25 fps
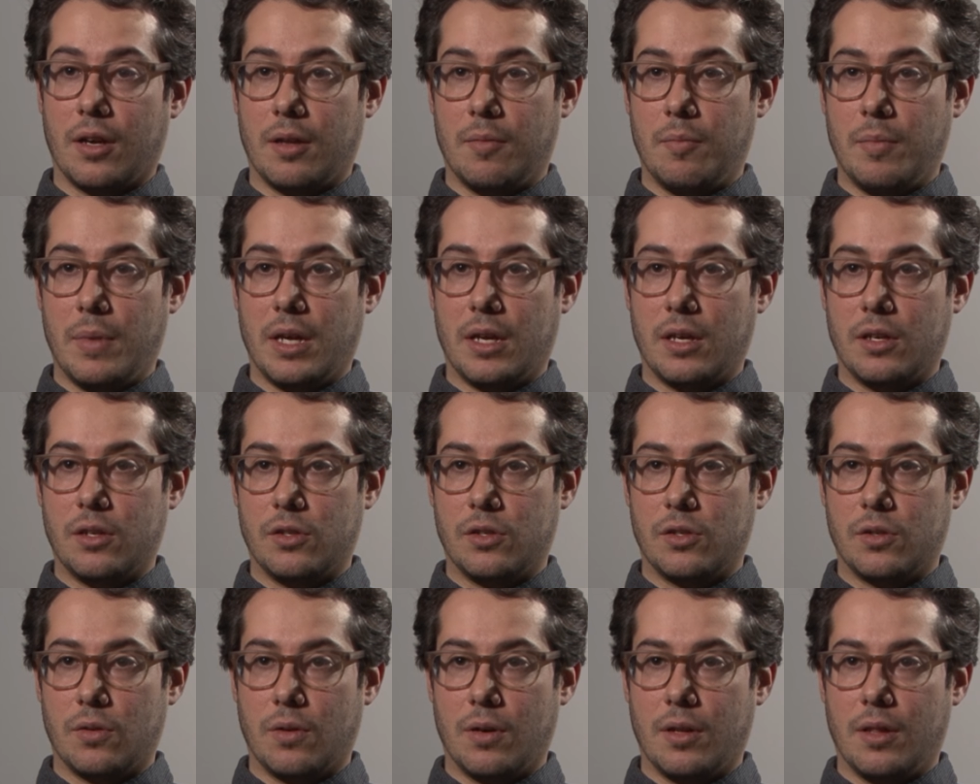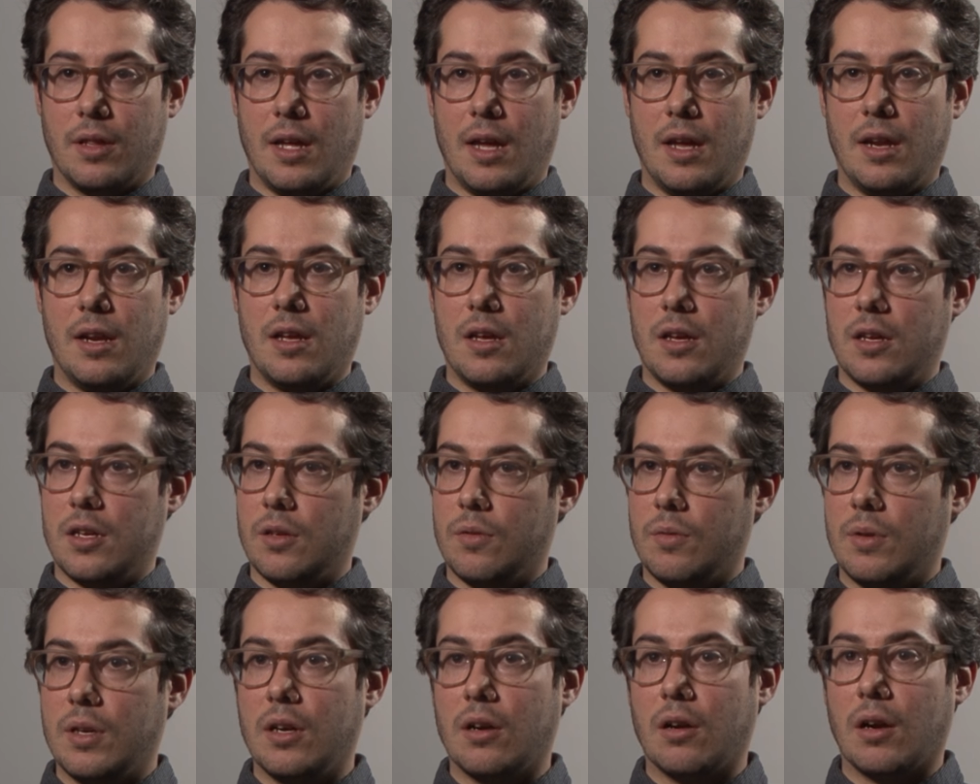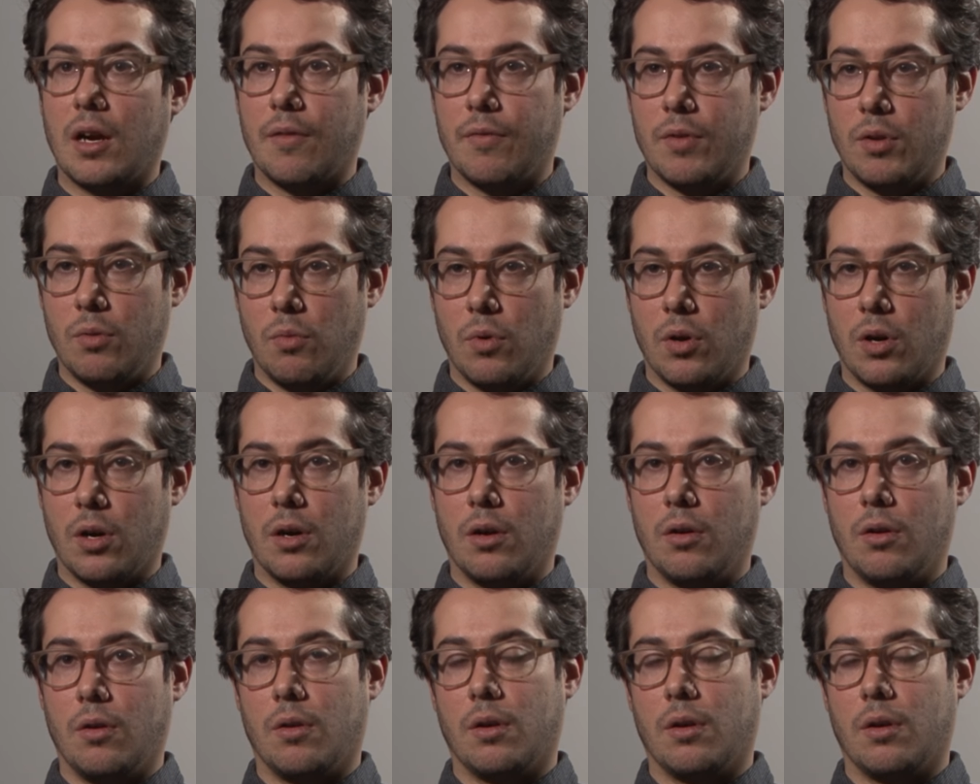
and making sure that you hear every word,